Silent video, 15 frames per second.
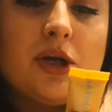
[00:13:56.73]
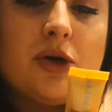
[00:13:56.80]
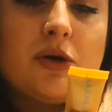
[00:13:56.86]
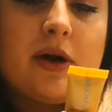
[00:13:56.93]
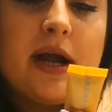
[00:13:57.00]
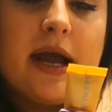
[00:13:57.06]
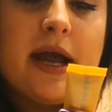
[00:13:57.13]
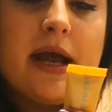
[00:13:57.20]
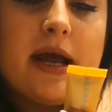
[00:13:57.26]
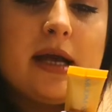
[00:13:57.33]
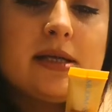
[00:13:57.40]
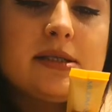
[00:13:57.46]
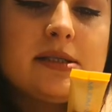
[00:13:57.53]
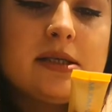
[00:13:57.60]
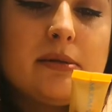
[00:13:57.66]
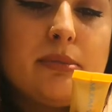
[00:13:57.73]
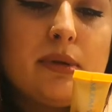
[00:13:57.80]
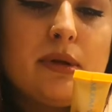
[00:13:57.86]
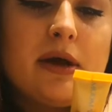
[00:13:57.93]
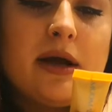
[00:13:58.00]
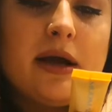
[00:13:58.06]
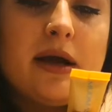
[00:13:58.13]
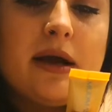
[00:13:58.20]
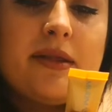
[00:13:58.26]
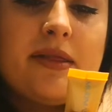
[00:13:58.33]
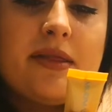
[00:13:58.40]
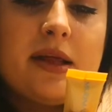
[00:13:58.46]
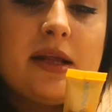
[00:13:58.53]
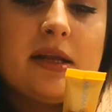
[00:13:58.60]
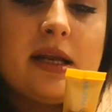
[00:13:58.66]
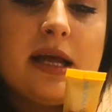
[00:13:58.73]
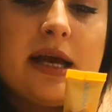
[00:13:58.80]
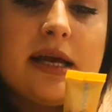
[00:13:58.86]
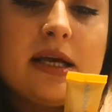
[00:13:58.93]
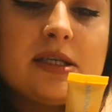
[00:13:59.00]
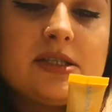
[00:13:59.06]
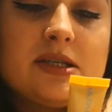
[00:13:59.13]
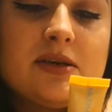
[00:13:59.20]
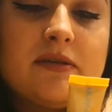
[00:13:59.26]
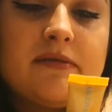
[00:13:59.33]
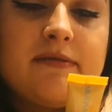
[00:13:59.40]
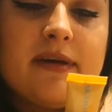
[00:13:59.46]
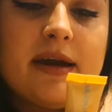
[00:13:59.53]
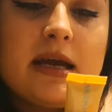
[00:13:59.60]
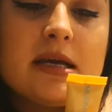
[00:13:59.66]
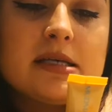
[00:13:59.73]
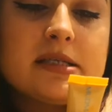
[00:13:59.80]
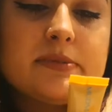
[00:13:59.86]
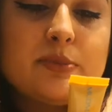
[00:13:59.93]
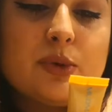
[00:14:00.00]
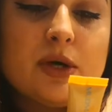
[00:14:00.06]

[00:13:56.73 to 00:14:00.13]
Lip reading: your hand. Apply a thin layer to your face.